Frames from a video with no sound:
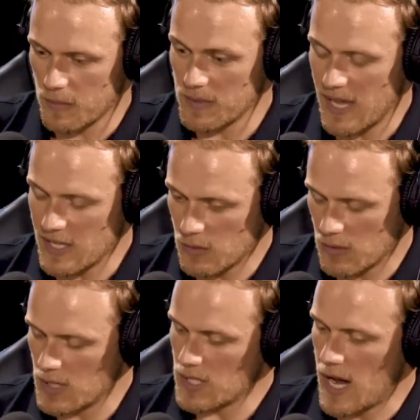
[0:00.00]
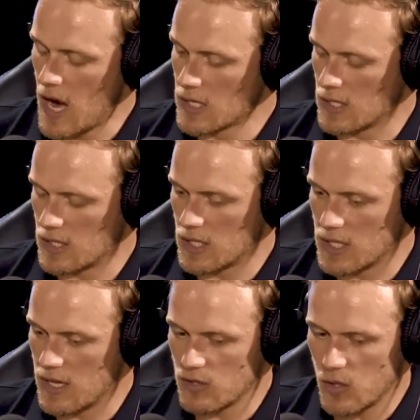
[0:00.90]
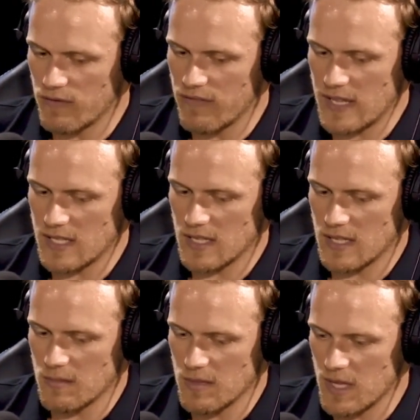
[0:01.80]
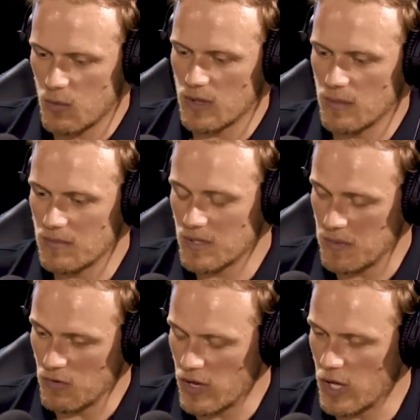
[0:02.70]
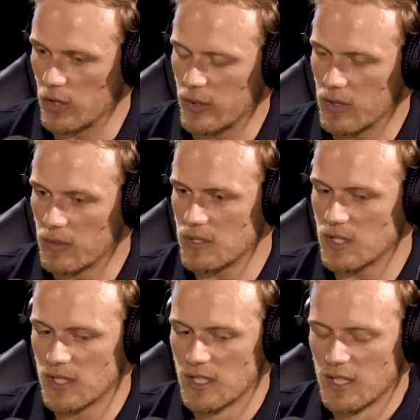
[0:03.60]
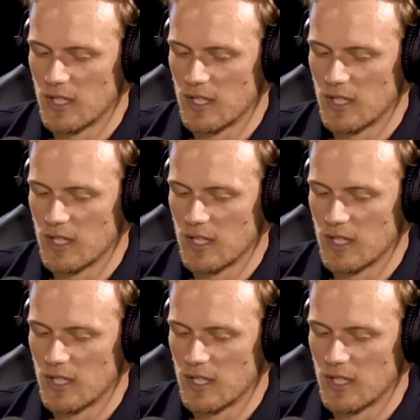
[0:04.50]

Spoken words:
obsessed with these characters because they're so invested in them, and they want them to be real, and they want them